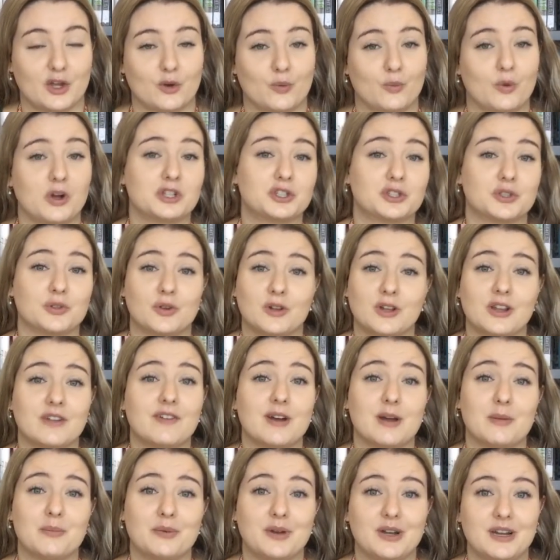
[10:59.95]
Watch all of
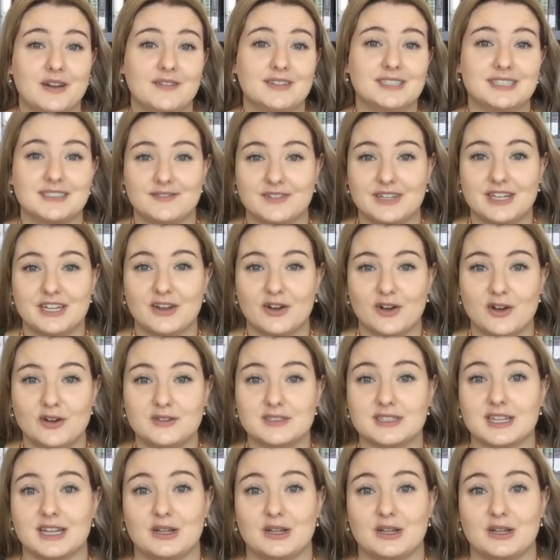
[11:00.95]
our previous videos